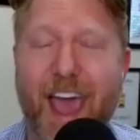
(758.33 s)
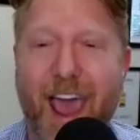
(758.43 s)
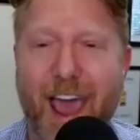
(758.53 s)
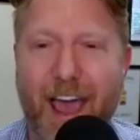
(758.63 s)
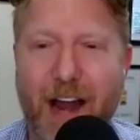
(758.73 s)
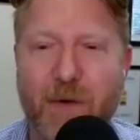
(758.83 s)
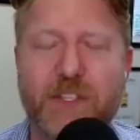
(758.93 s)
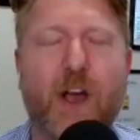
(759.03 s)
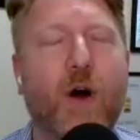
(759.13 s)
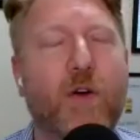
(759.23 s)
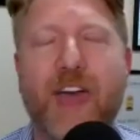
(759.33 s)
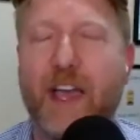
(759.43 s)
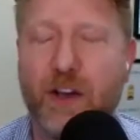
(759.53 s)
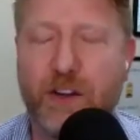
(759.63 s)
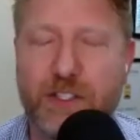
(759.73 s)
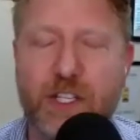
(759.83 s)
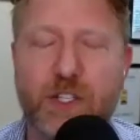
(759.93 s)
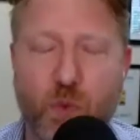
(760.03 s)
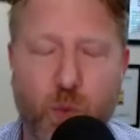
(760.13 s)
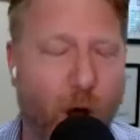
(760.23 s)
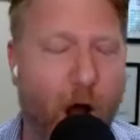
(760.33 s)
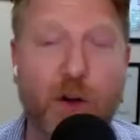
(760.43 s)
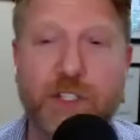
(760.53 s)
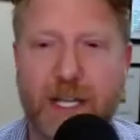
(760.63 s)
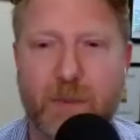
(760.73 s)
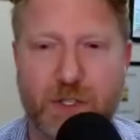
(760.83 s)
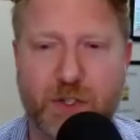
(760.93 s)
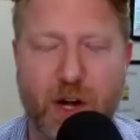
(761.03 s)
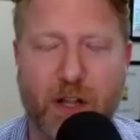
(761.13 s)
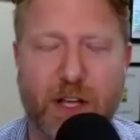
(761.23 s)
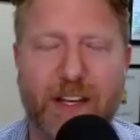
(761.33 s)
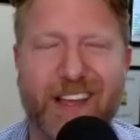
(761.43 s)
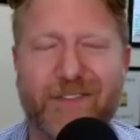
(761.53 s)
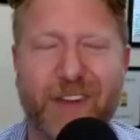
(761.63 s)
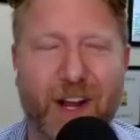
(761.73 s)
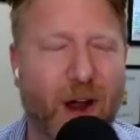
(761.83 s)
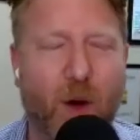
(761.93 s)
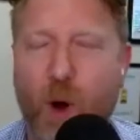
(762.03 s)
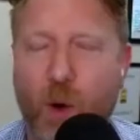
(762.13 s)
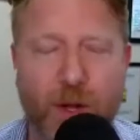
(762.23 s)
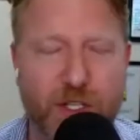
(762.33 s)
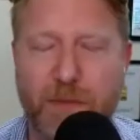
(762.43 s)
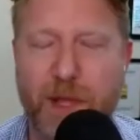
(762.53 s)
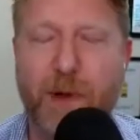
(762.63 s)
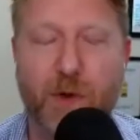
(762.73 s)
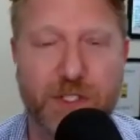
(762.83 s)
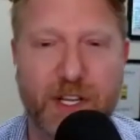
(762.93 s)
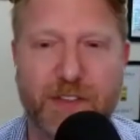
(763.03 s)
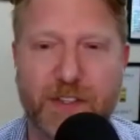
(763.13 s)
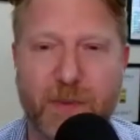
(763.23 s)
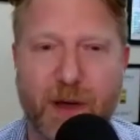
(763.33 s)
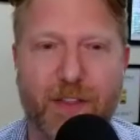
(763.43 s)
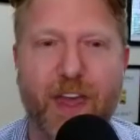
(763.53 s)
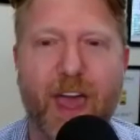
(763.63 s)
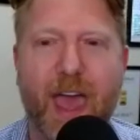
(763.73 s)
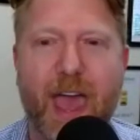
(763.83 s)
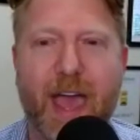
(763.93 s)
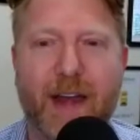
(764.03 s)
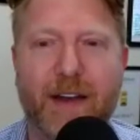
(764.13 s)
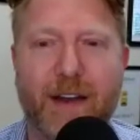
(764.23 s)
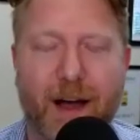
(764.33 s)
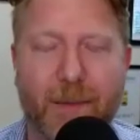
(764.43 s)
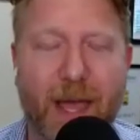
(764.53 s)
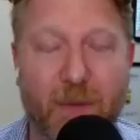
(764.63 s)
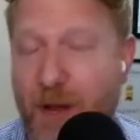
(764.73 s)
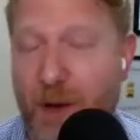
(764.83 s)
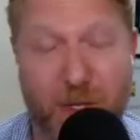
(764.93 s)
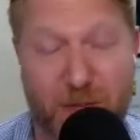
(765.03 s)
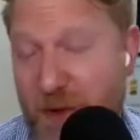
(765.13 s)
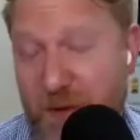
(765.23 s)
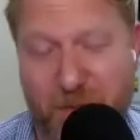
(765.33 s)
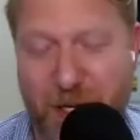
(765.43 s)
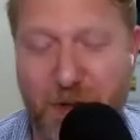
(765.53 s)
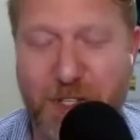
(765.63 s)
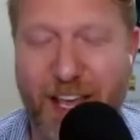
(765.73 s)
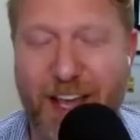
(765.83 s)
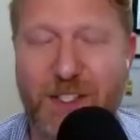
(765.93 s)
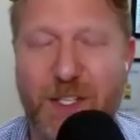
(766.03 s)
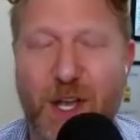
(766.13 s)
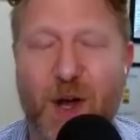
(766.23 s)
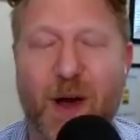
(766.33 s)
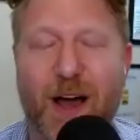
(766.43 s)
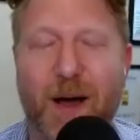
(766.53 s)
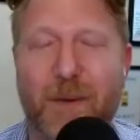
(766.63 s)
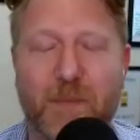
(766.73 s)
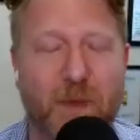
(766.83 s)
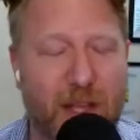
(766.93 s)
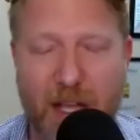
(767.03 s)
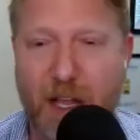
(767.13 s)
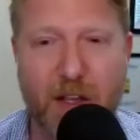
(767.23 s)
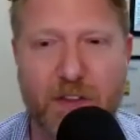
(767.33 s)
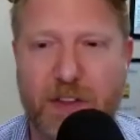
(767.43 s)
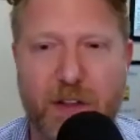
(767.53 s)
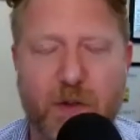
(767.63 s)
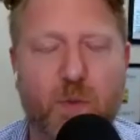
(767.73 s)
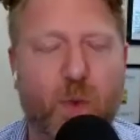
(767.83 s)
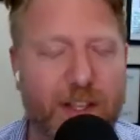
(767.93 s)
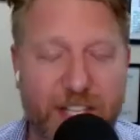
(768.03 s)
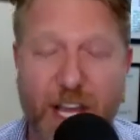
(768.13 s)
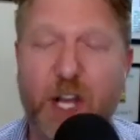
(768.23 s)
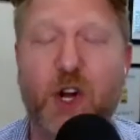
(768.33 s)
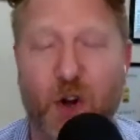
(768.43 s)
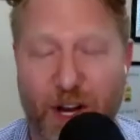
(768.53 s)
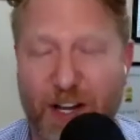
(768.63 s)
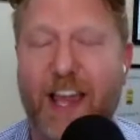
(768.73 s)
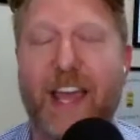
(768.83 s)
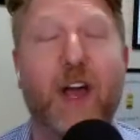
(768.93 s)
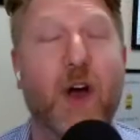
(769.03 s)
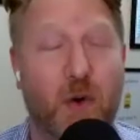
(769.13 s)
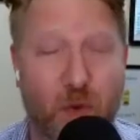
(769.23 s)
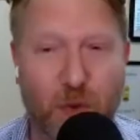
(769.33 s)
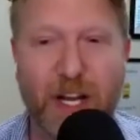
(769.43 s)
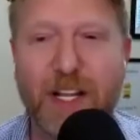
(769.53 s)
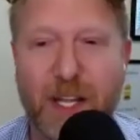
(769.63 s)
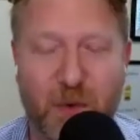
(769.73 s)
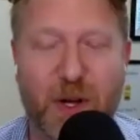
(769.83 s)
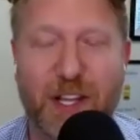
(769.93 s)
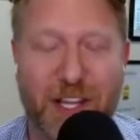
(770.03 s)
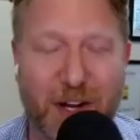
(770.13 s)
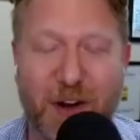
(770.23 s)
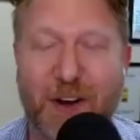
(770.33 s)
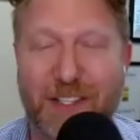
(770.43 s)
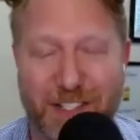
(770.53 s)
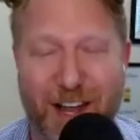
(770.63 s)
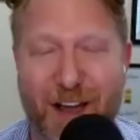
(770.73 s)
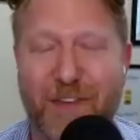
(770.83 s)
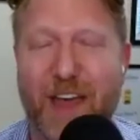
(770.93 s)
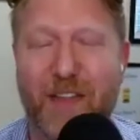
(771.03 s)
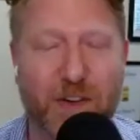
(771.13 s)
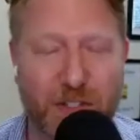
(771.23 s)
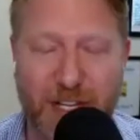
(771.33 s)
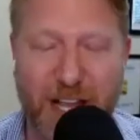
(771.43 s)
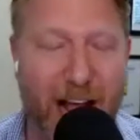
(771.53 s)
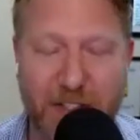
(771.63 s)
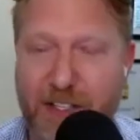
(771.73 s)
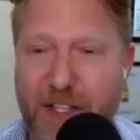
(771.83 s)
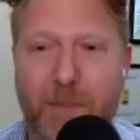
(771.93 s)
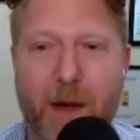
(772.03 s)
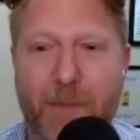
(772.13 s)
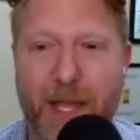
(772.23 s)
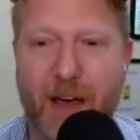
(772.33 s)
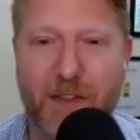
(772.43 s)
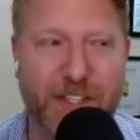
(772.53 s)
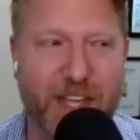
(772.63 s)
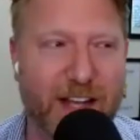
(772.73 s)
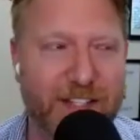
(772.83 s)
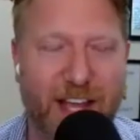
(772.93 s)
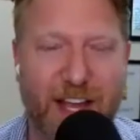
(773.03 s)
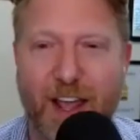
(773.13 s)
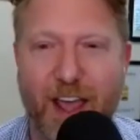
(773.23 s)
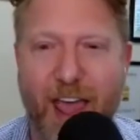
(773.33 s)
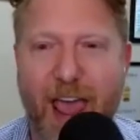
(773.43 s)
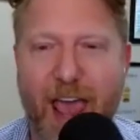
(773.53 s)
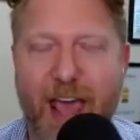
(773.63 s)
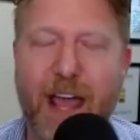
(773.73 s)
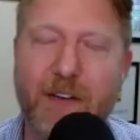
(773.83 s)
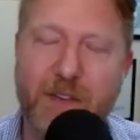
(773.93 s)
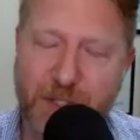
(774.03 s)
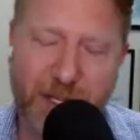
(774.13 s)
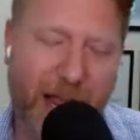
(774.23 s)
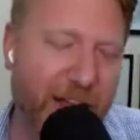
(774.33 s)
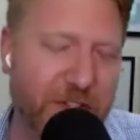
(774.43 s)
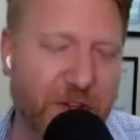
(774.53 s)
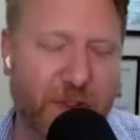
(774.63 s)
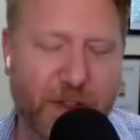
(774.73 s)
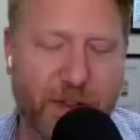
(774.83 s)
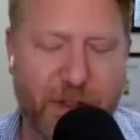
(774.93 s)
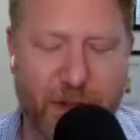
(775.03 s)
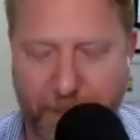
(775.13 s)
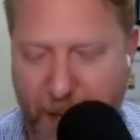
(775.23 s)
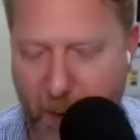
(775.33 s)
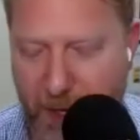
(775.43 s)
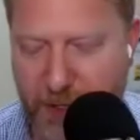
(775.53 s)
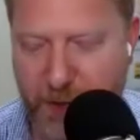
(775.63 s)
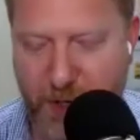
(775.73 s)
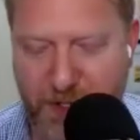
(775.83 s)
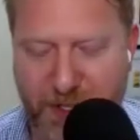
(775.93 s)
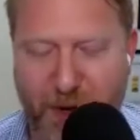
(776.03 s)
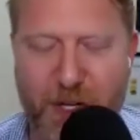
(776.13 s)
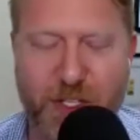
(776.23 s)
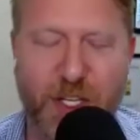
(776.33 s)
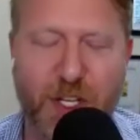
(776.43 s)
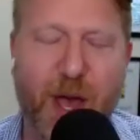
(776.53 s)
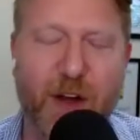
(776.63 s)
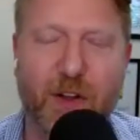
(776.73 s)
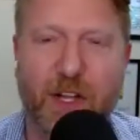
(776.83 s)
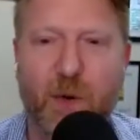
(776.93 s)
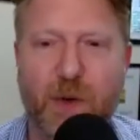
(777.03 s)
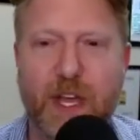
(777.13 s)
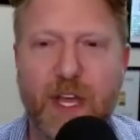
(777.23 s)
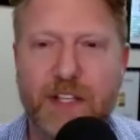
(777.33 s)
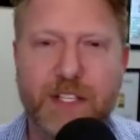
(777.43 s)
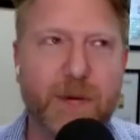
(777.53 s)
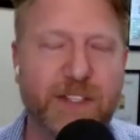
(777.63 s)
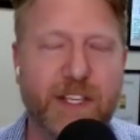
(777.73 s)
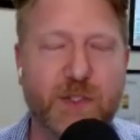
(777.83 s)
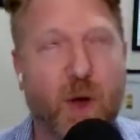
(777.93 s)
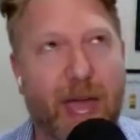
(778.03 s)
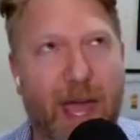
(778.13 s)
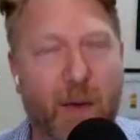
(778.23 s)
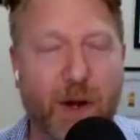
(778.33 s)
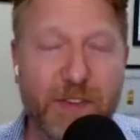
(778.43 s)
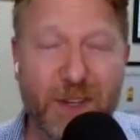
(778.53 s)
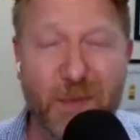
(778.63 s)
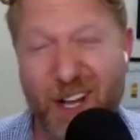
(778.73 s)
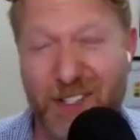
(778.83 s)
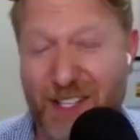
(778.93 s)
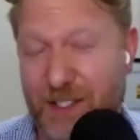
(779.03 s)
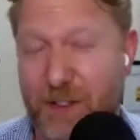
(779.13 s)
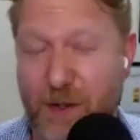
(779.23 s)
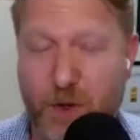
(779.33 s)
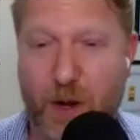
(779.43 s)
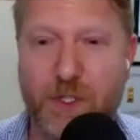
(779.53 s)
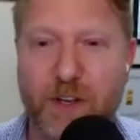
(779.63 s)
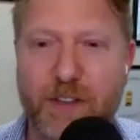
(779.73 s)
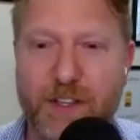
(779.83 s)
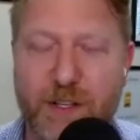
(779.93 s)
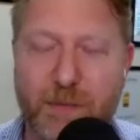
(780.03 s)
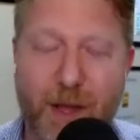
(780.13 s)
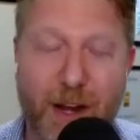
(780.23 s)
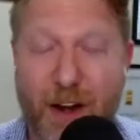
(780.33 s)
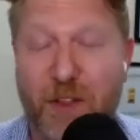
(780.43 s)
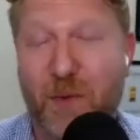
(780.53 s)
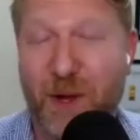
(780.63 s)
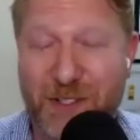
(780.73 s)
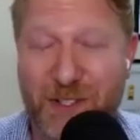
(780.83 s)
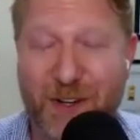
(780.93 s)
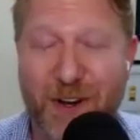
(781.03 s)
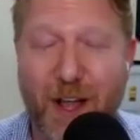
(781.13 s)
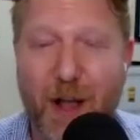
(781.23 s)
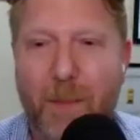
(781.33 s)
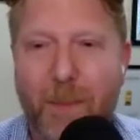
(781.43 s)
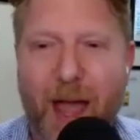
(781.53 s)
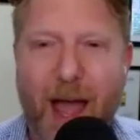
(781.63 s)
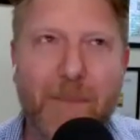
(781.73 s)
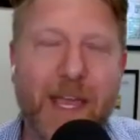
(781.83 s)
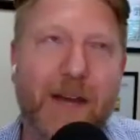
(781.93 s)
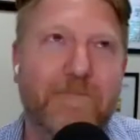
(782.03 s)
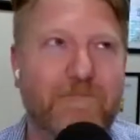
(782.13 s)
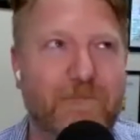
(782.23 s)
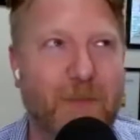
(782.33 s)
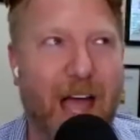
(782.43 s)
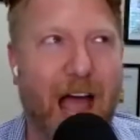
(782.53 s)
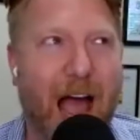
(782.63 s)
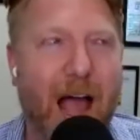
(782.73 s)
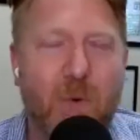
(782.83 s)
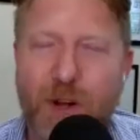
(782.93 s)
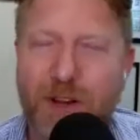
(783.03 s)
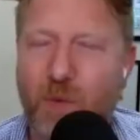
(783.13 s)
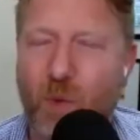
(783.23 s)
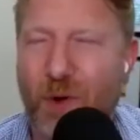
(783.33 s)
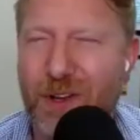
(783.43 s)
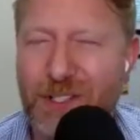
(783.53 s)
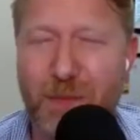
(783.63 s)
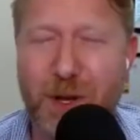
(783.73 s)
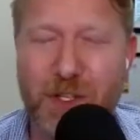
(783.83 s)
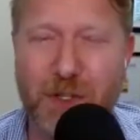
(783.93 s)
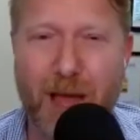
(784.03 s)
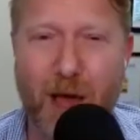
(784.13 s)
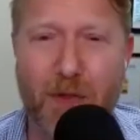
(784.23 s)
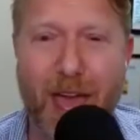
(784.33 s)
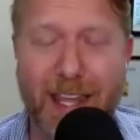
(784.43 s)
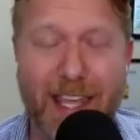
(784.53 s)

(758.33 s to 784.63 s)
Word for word: And I was like, "Oh, thank goodness," because our team was struggling to figure out what we should be posting this month, and um, and and we we've been using it. So um, it, it, it, when I say current, like really really current stuff and they're just constantly pumping out this content and and to answer the the i wanted to address the question you had earlier with somebody says well hey what if someone else has a subscription to this and, and another realtor i mean i wouldn't worry too much about that